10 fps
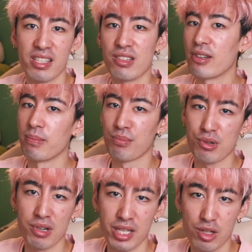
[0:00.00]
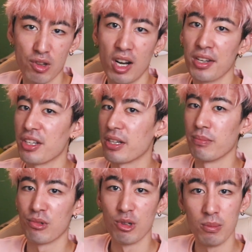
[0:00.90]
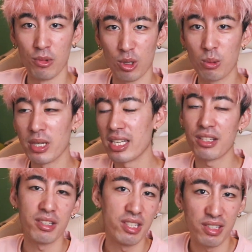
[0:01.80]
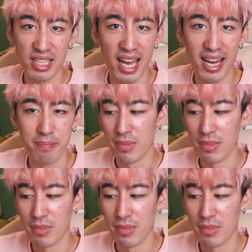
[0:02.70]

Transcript: You can brew it strong, you can brew it more weak, you can add